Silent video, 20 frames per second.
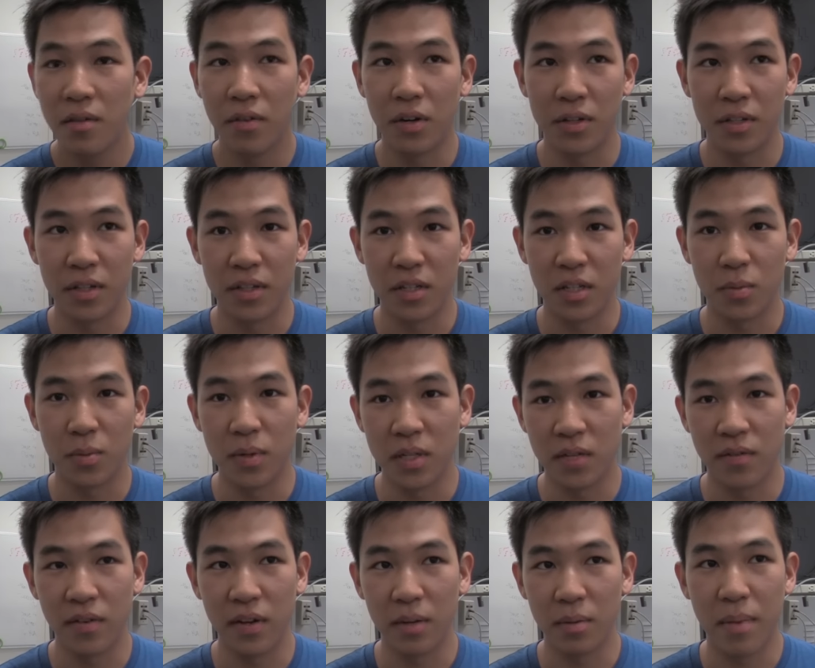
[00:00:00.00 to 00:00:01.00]
versus a
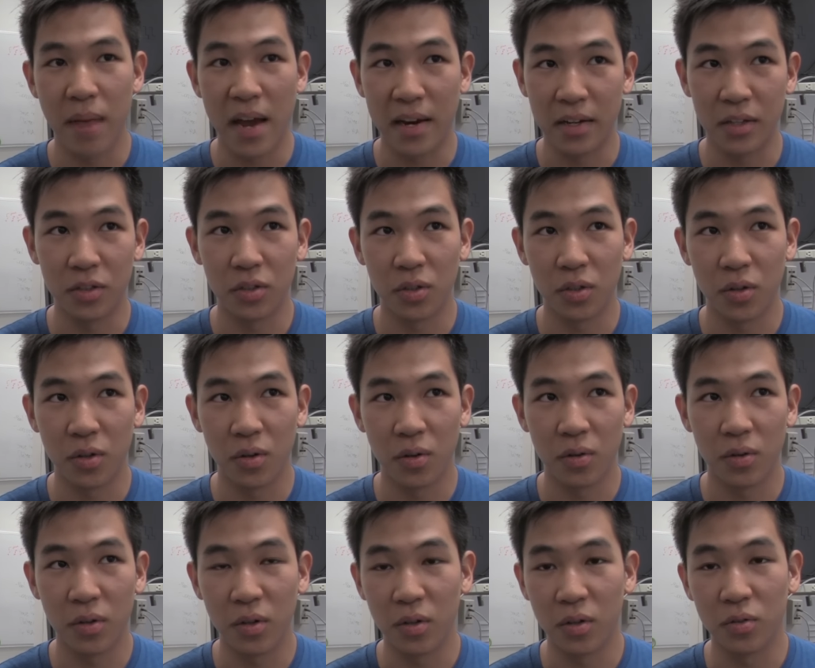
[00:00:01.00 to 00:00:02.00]
specific bandage
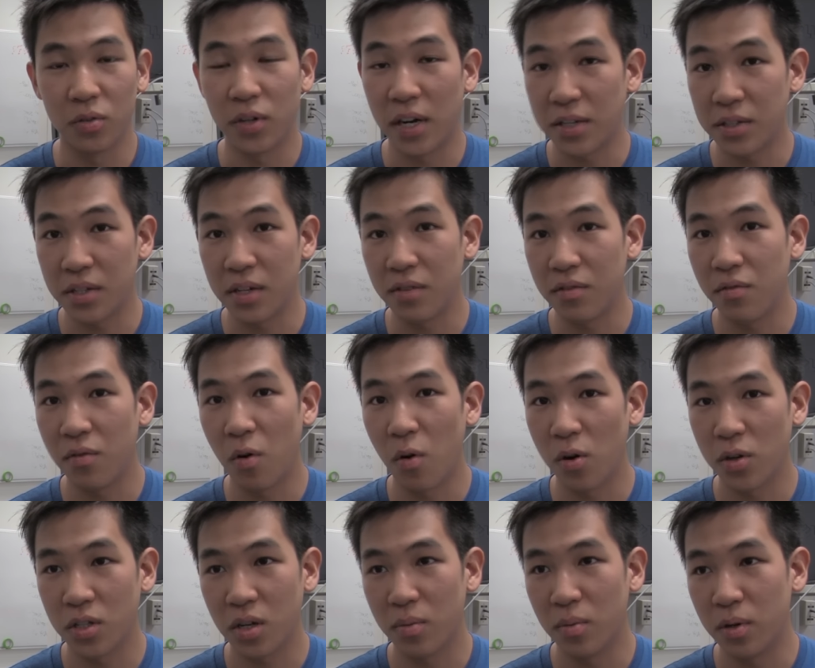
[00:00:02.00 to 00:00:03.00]
or you know dressing
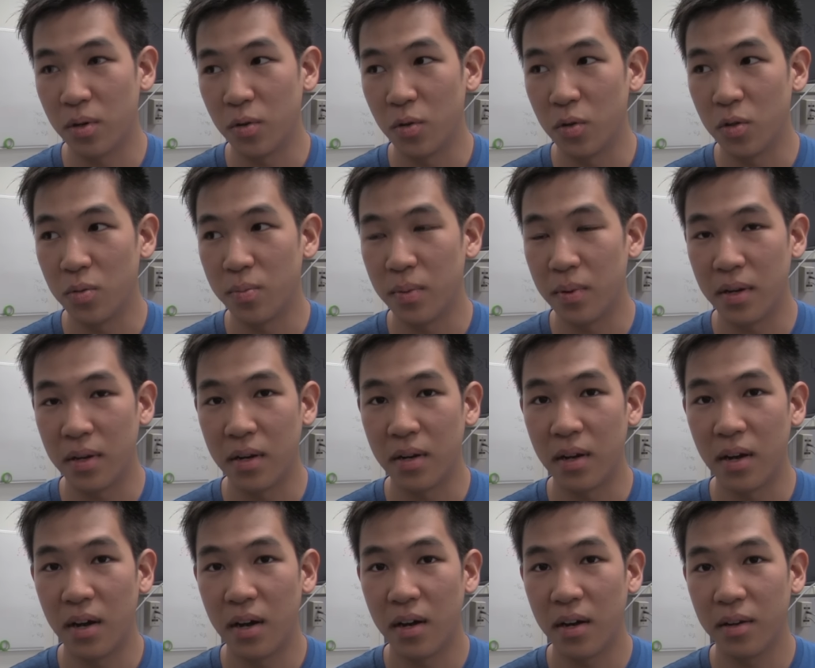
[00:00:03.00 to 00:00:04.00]
for someone who's been
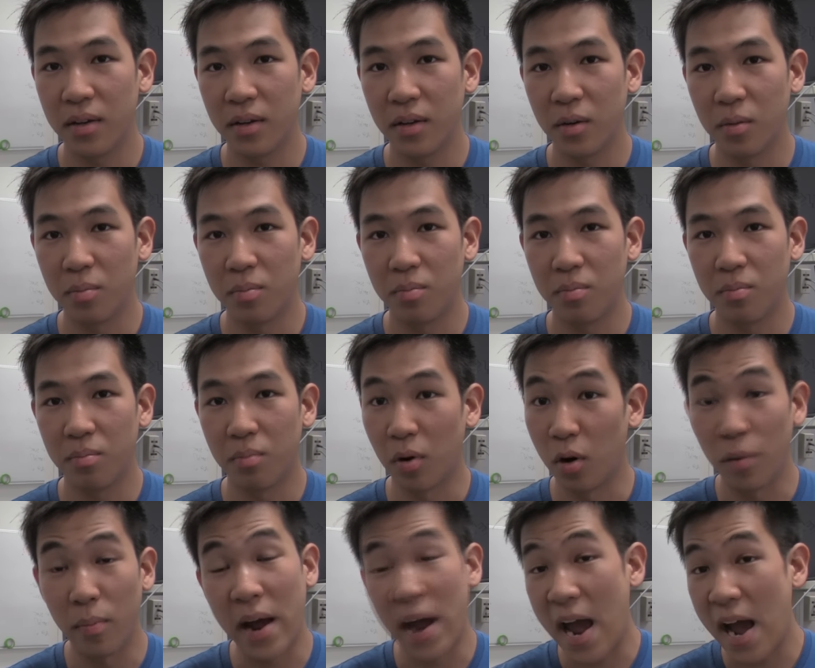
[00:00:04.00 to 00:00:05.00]
uh, you know
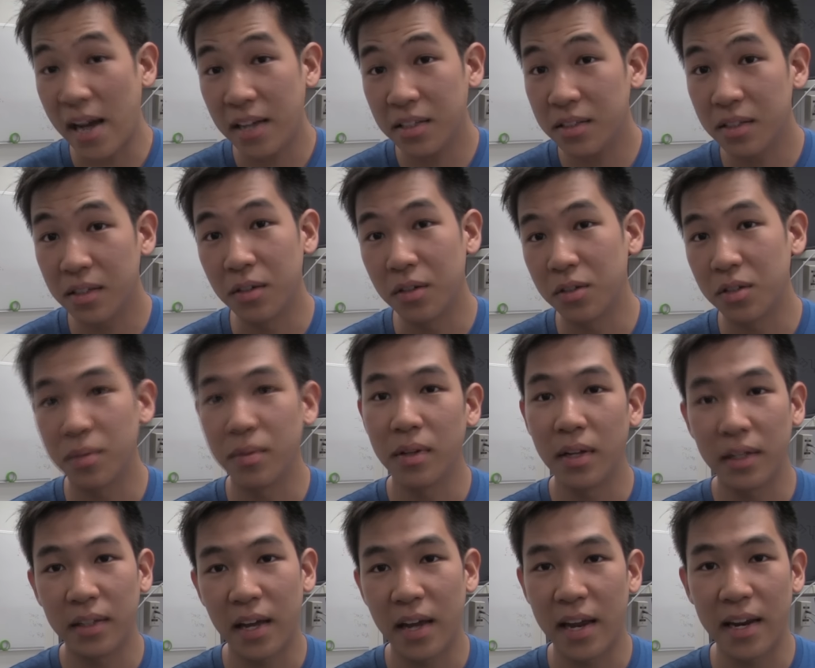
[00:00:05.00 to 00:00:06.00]
burned by acid or something
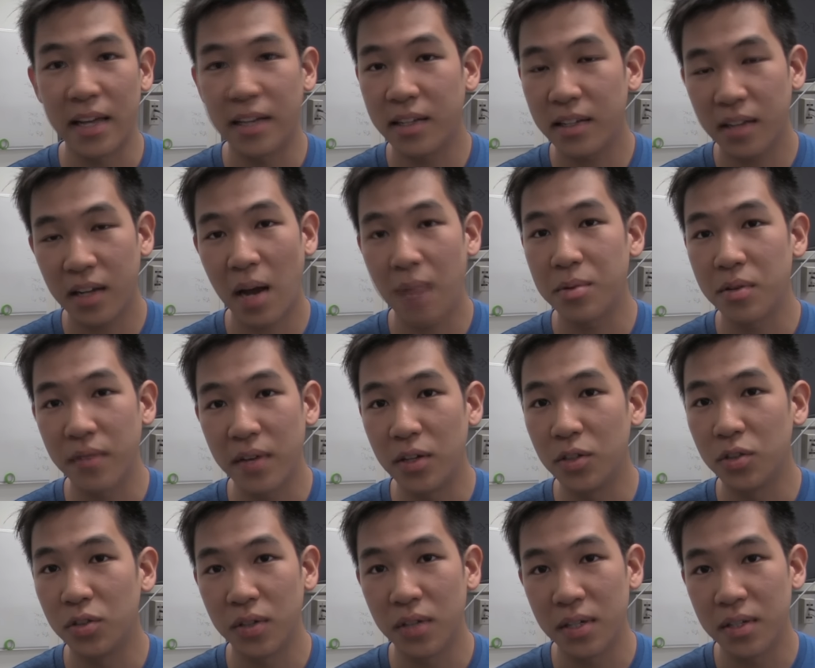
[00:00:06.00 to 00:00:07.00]
like that, any types of
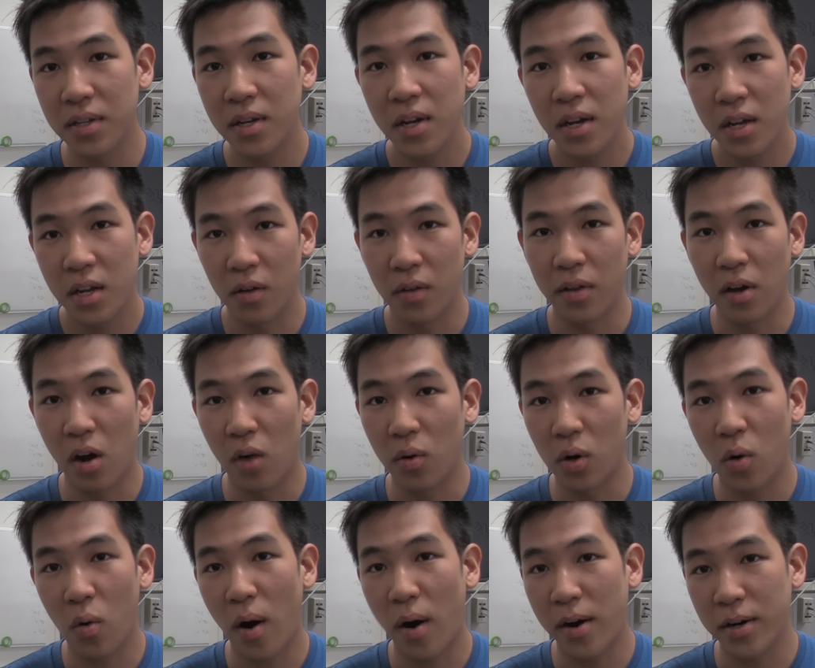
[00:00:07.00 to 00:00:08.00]
injuries, you know, they all
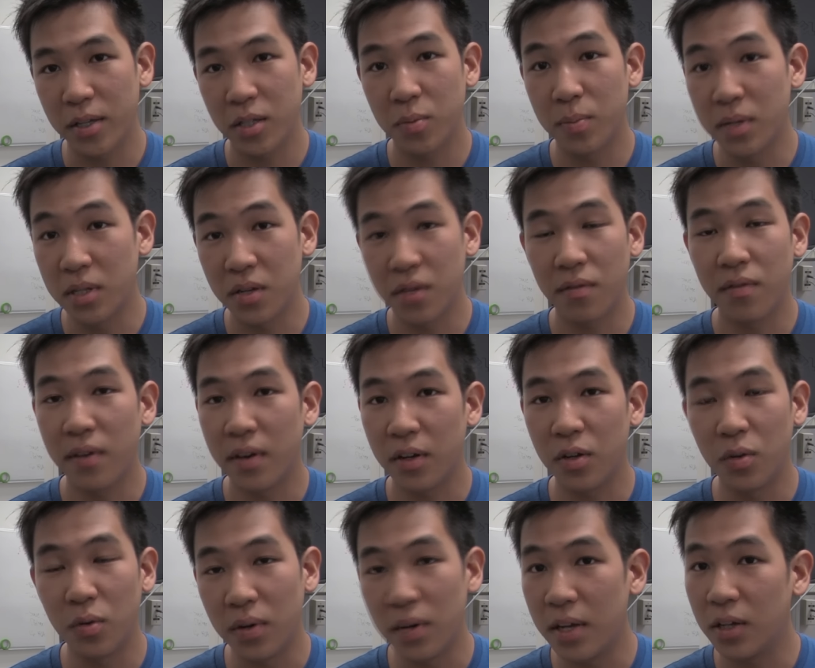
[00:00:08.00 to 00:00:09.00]
require
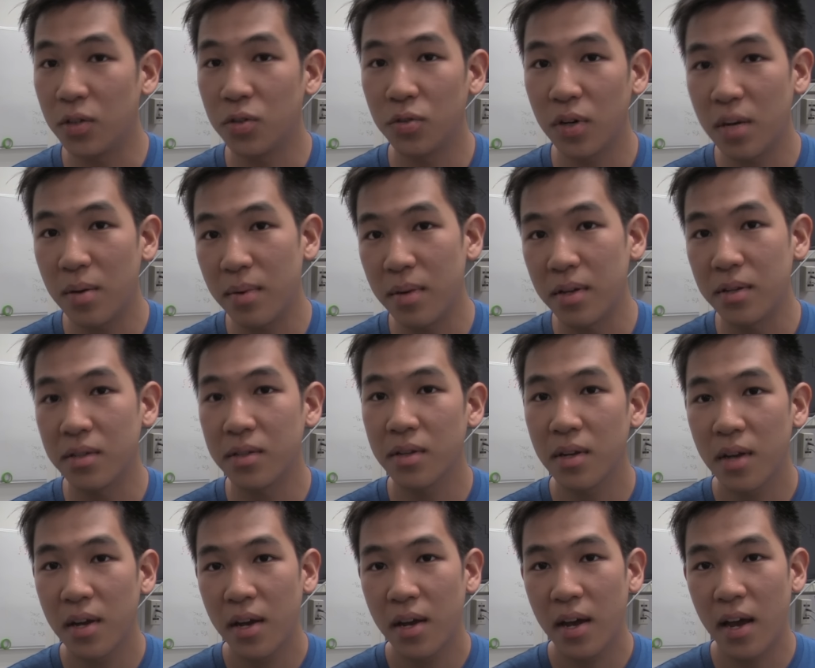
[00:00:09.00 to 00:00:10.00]
specific, unique treatments.
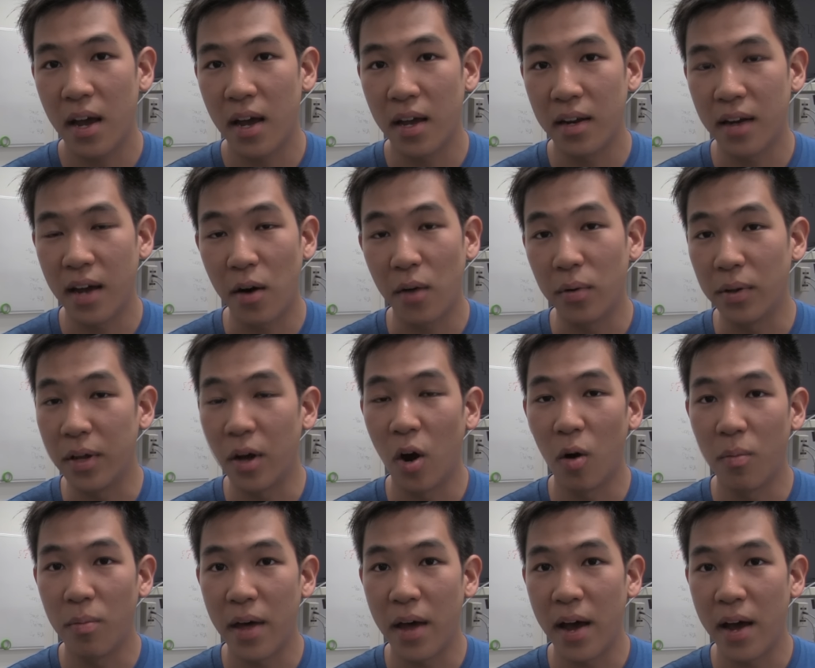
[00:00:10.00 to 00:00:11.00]
And I really
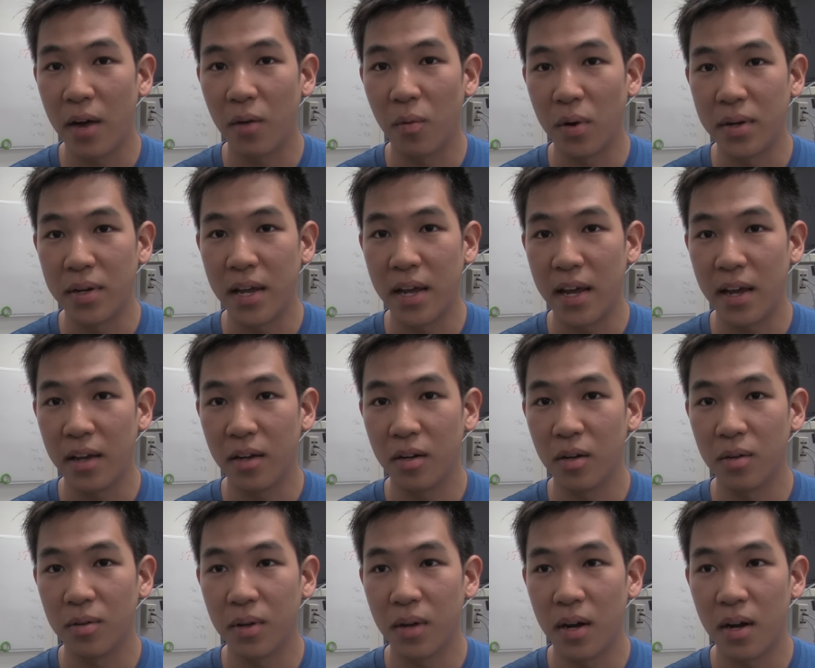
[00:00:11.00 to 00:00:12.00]
hope that one day, you
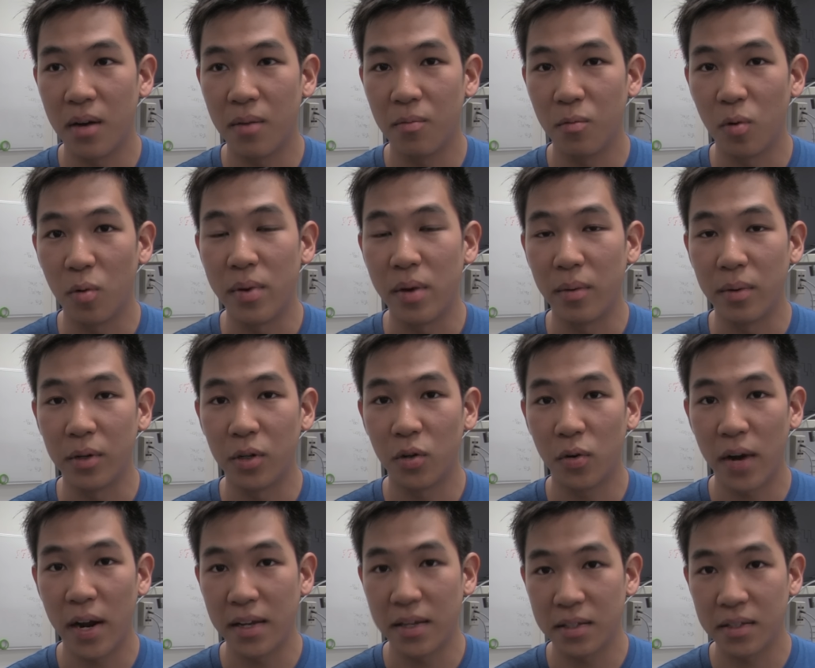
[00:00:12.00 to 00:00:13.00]
know, um, we'll be able to
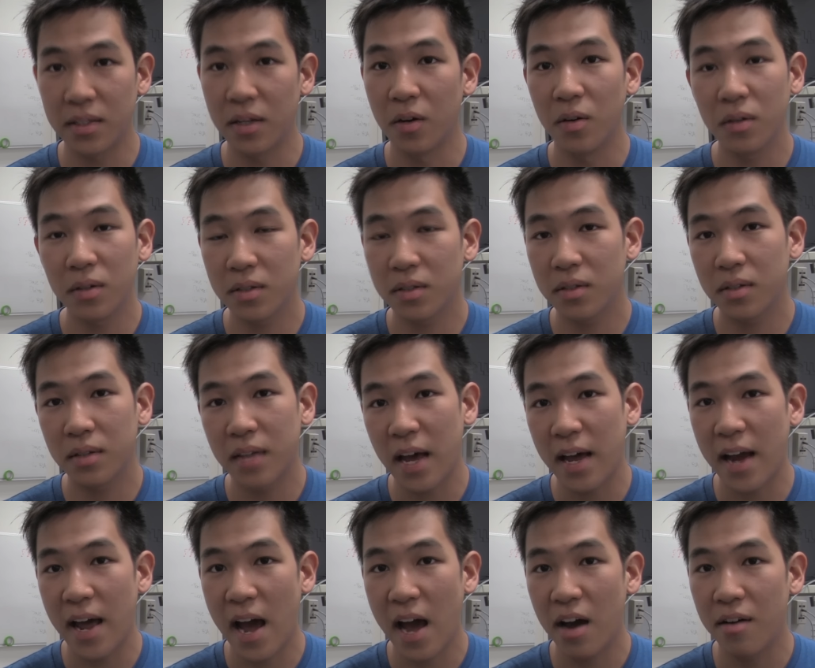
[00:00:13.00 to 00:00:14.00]
create silks
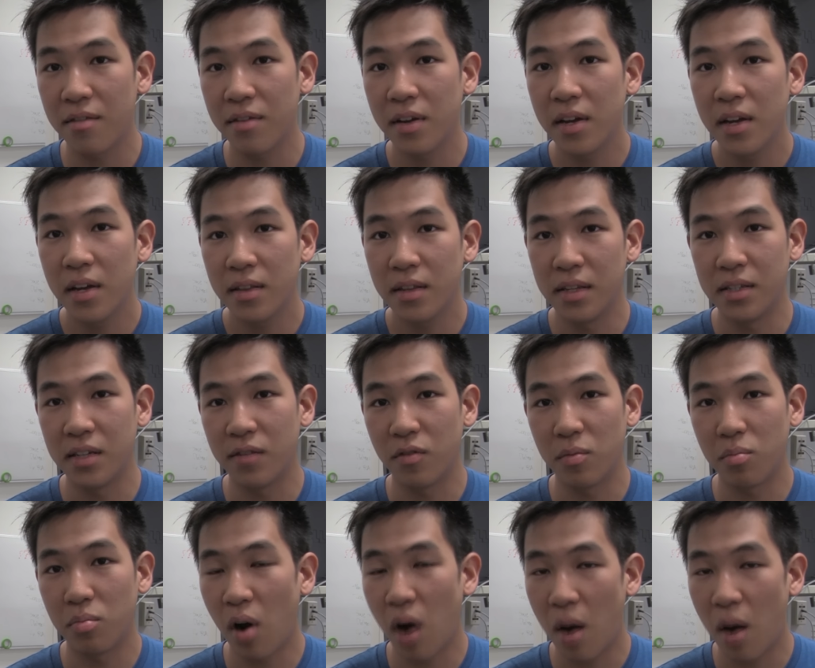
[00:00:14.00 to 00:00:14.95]
that have these different